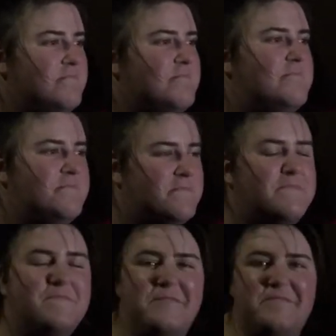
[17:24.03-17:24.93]

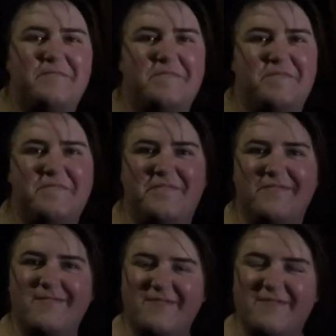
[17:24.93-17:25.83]

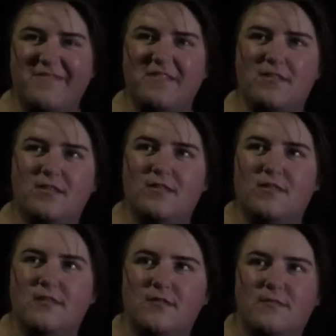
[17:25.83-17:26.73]

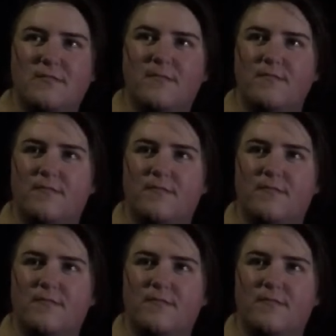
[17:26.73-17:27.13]
No words are spoken by the person on screen.